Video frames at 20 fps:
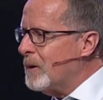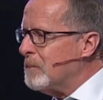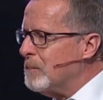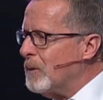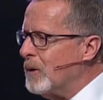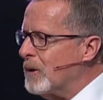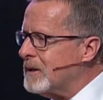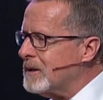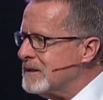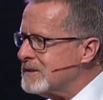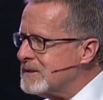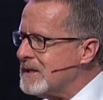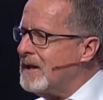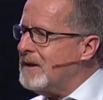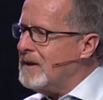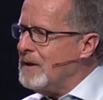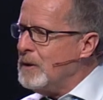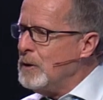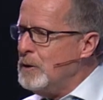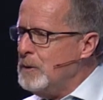book is an
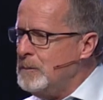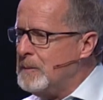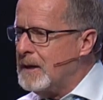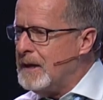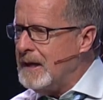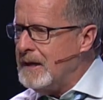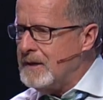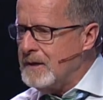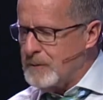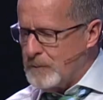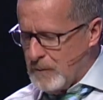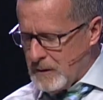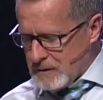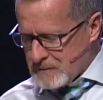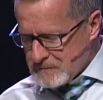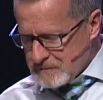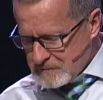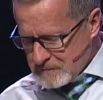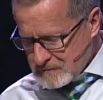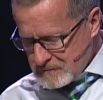illuminating one.
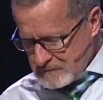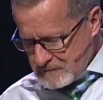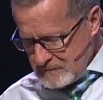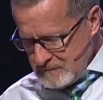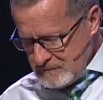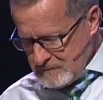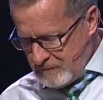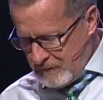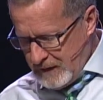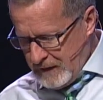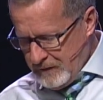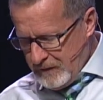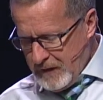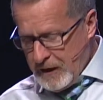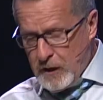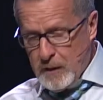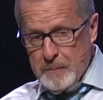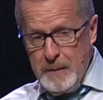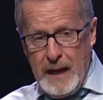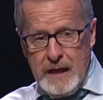
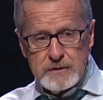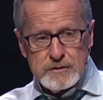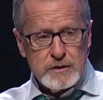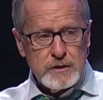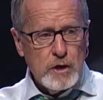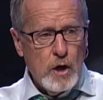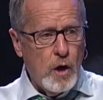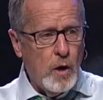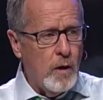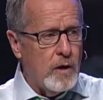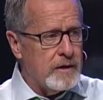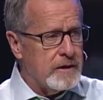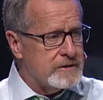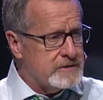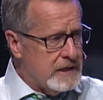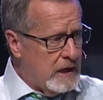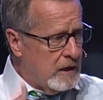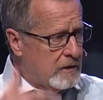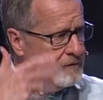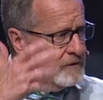They're about to go on a
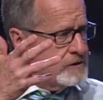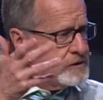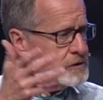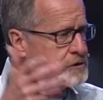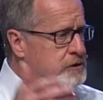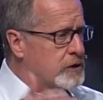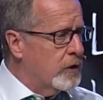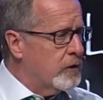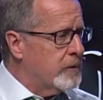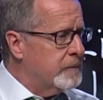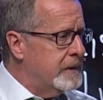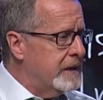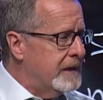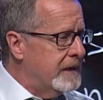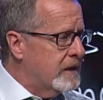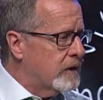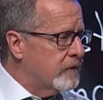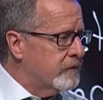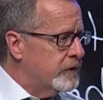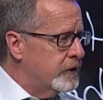television show to be
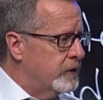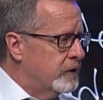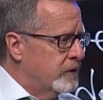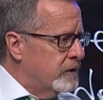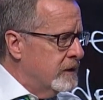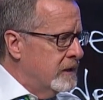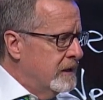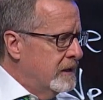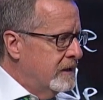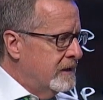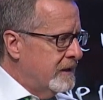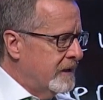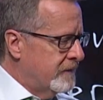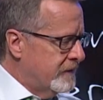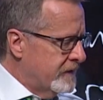interviewed in